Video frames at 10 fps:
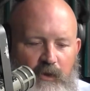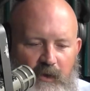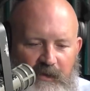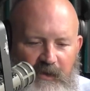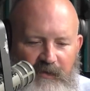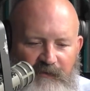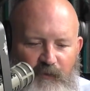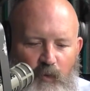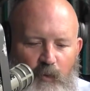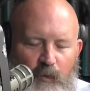in the
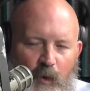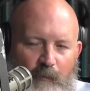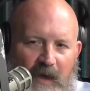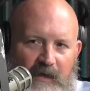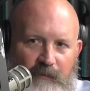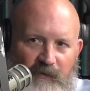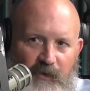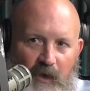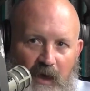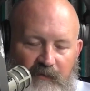forward momentum of
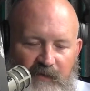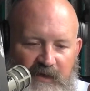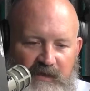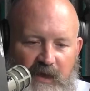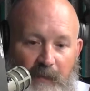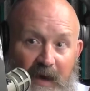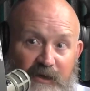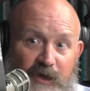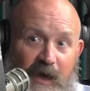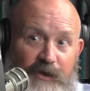your life is about
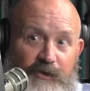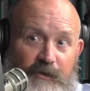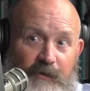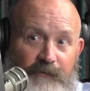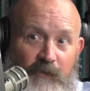education.